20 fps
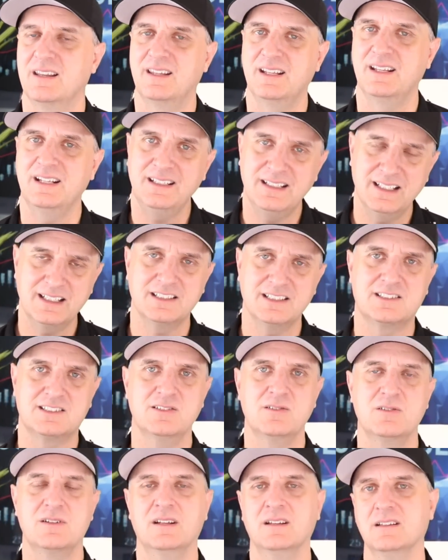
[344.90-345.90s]
He did his
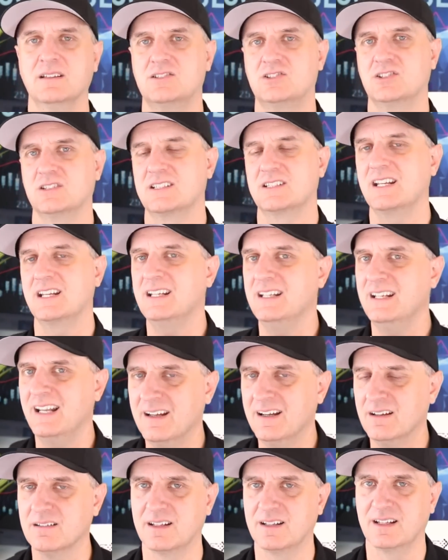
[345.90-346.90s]
due diligence. He
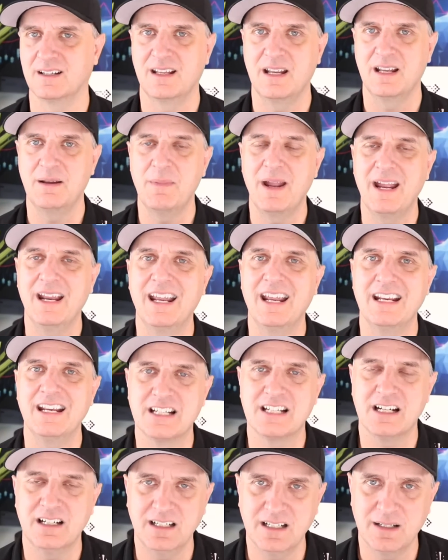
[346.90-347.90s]
nailed it. He made a
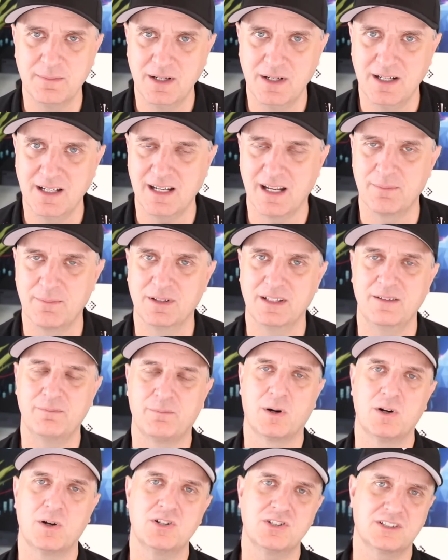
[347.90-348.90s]
ton of money. I
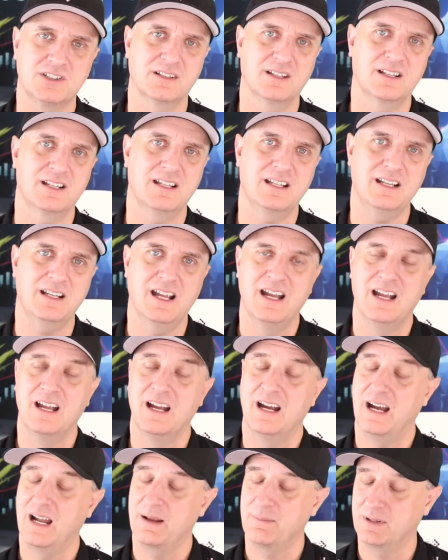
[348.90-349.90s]
believe personally,
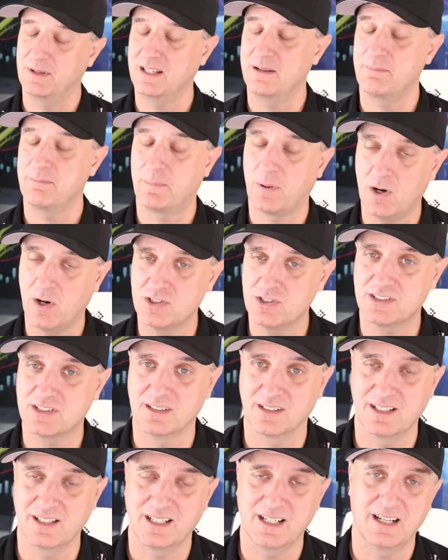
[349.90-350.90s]
going
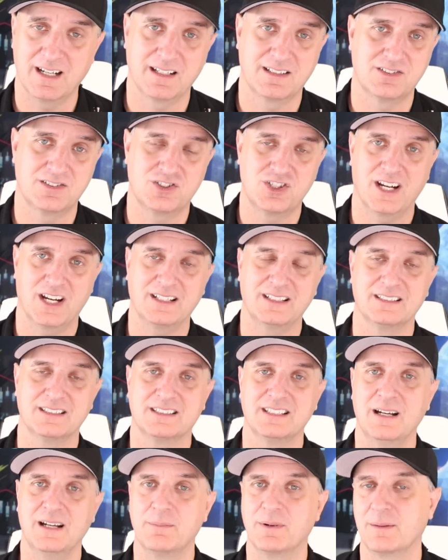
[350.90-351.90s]
to check
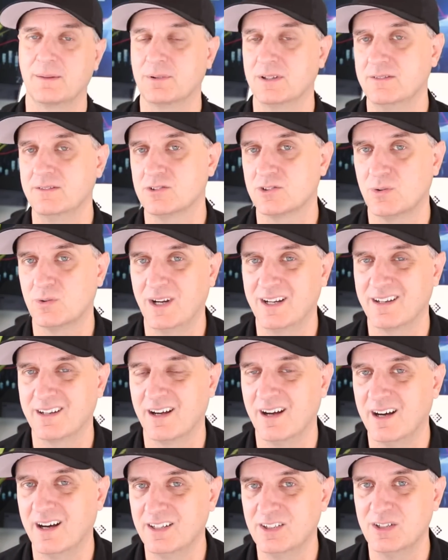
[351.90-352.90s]
this out, but I believe it was around
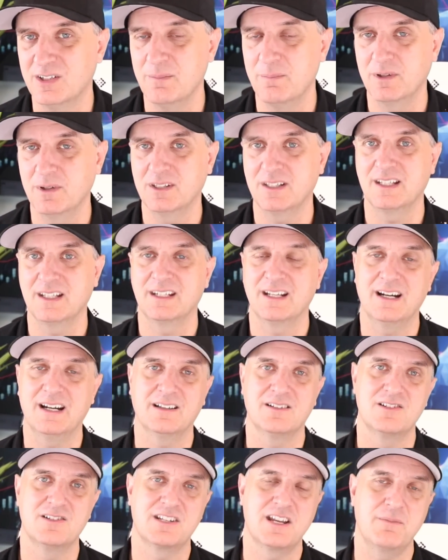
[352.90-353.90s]
$100 million
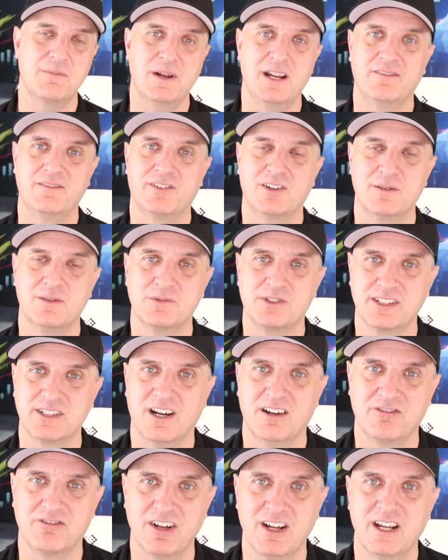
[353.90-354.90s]
he made for
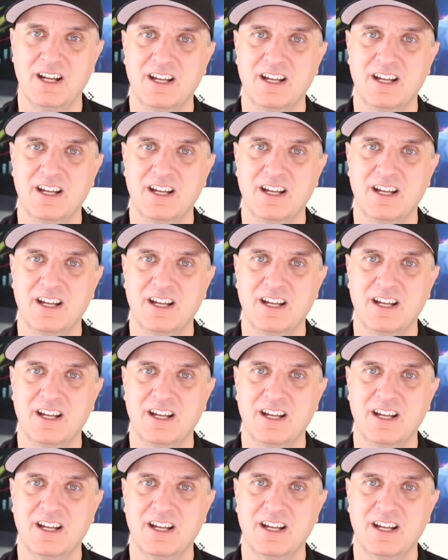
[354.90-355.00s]
himself